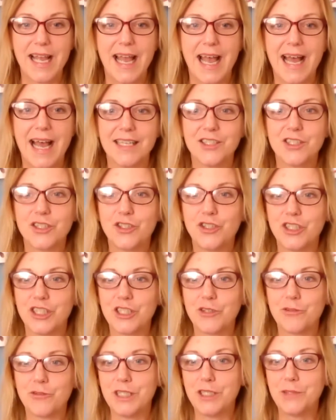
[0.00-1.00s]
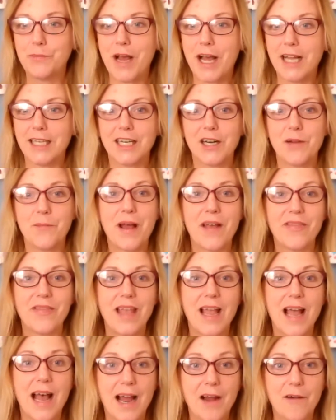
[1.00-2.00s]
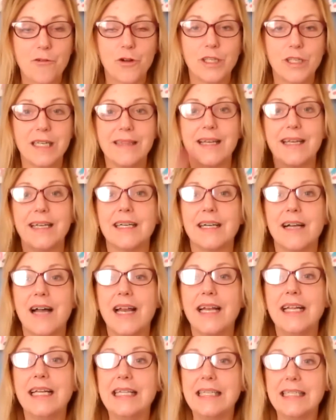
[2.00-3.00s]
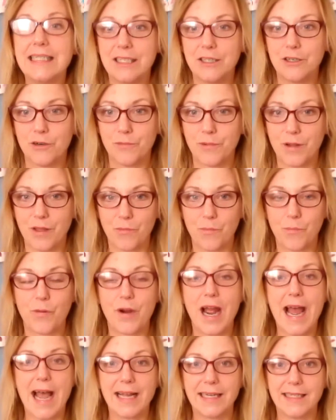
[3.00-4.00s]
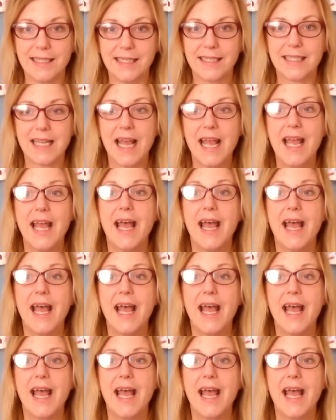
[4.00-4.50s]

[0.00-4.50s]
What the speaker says: has just responded about the eye rolling, that it got easier with practice.